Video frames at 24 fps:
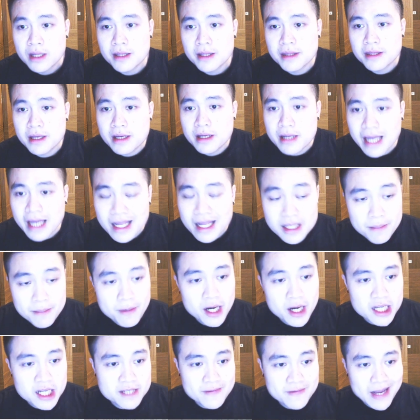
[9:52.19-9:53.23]
the
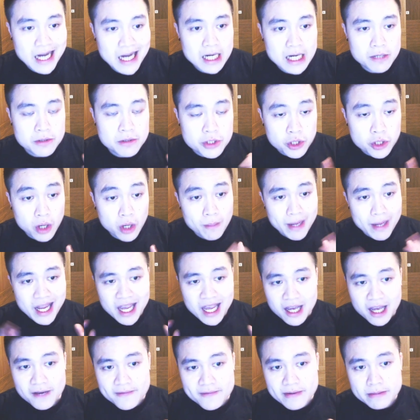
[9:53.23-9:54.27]
enterprise value dropped by
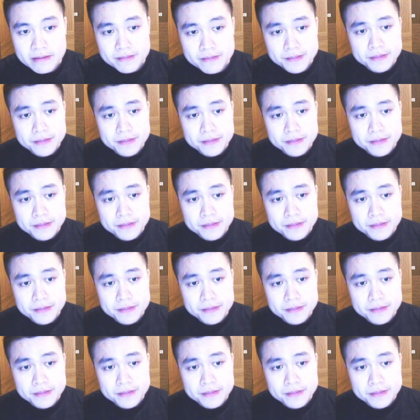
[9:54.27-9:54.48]
half.